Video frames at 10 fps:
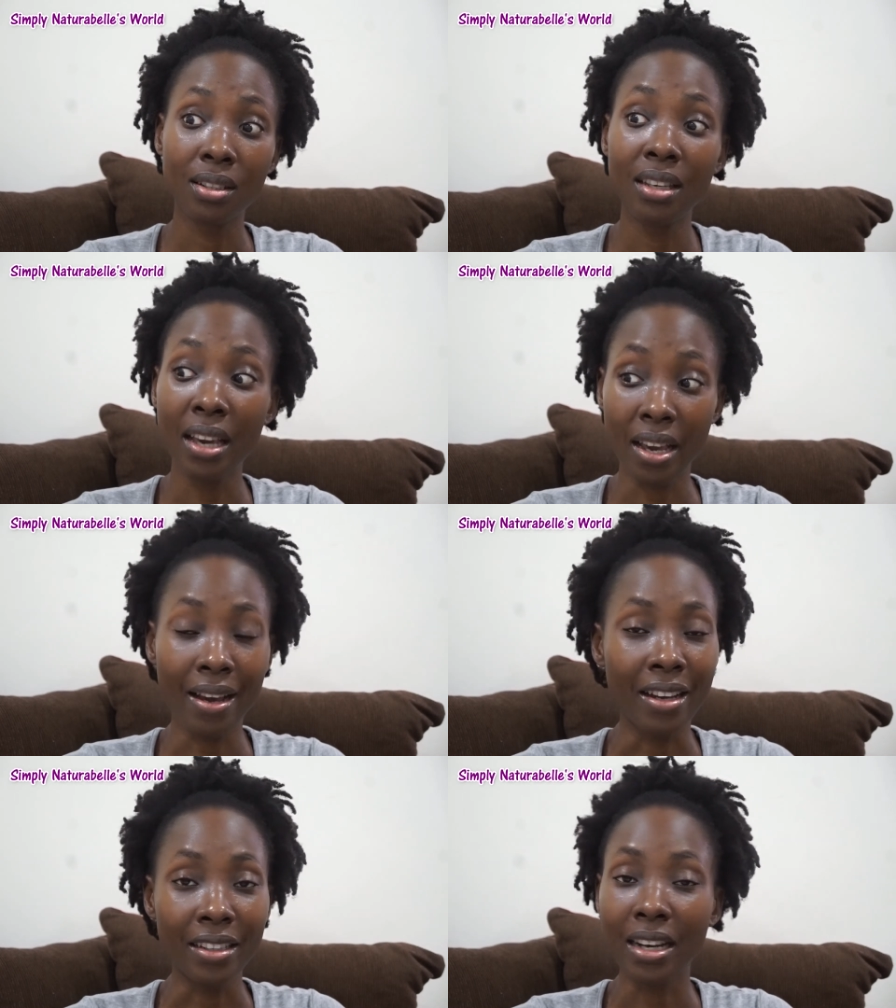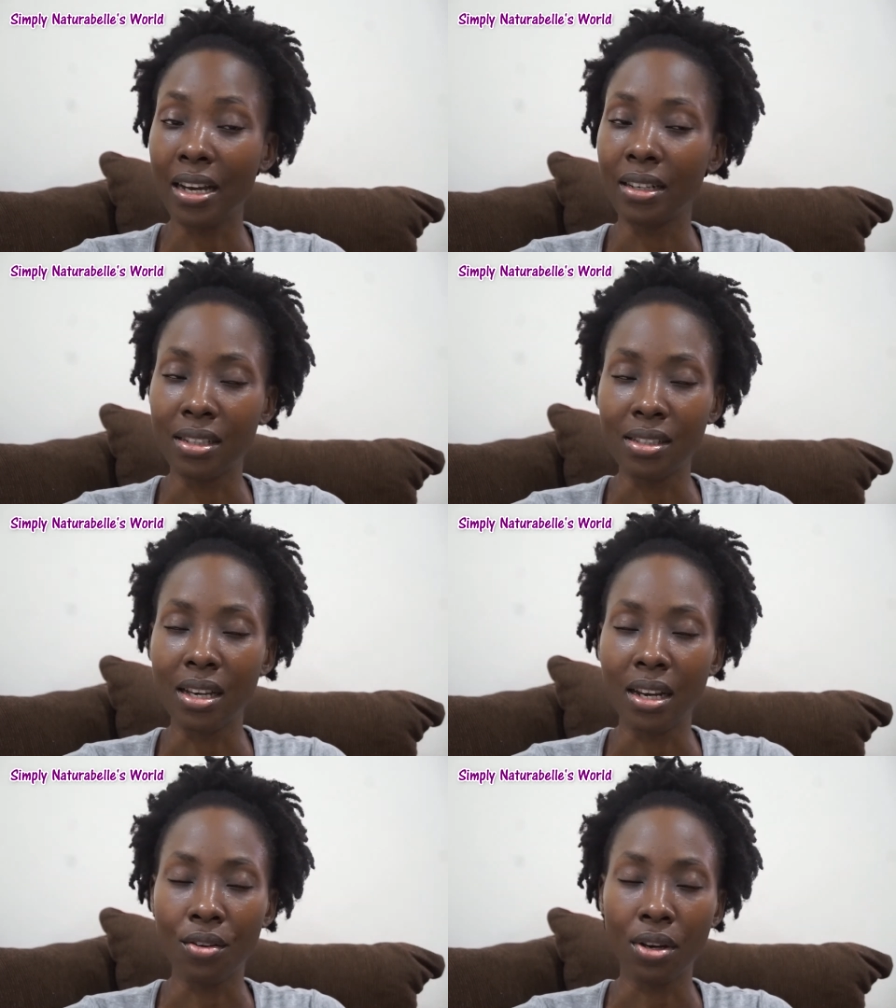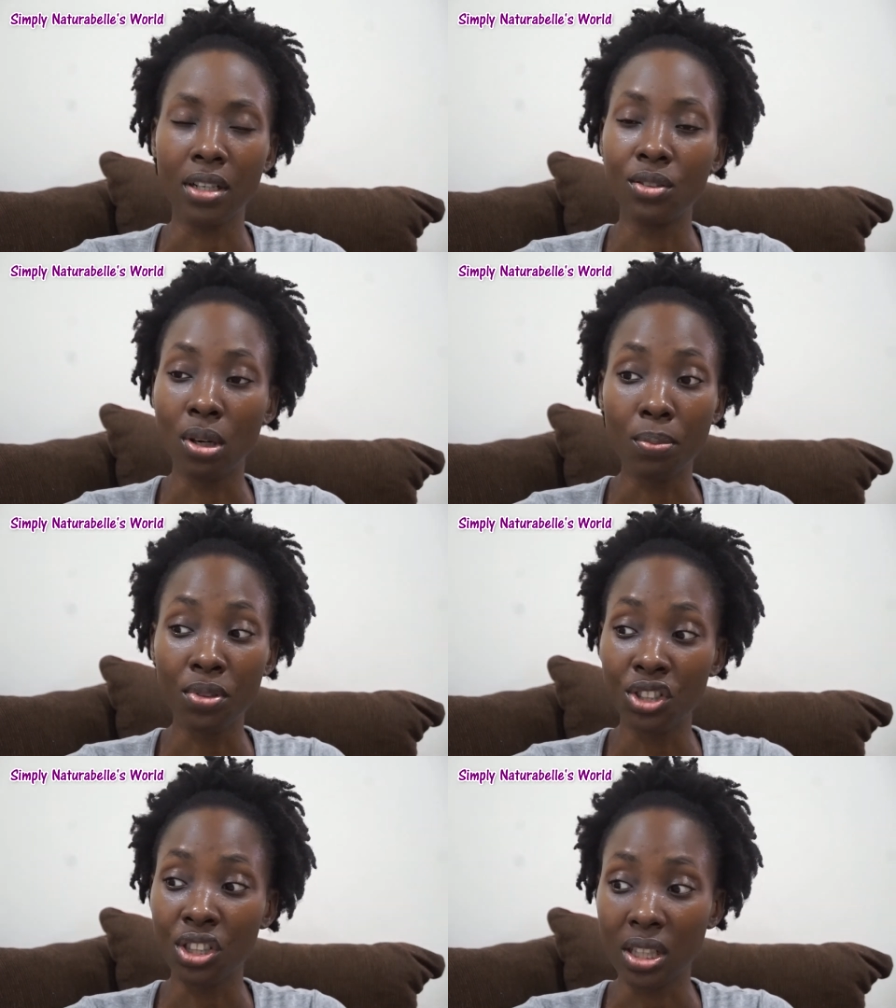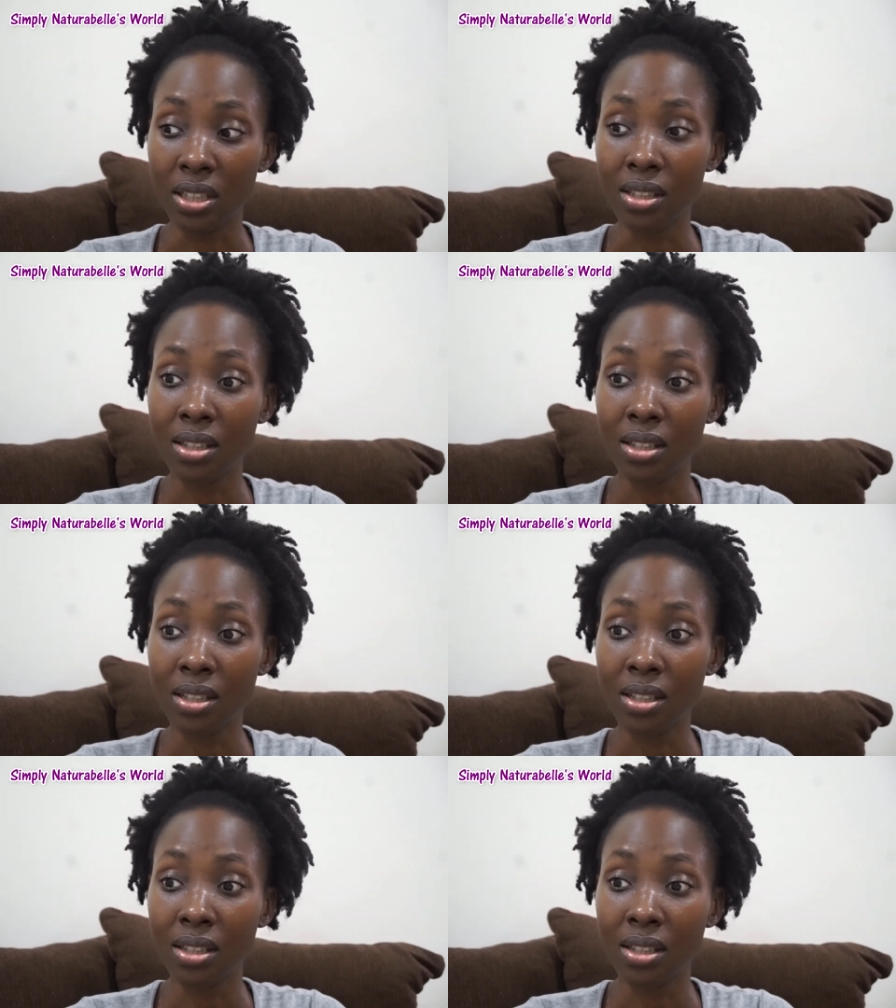care and kindness and I really do appreciate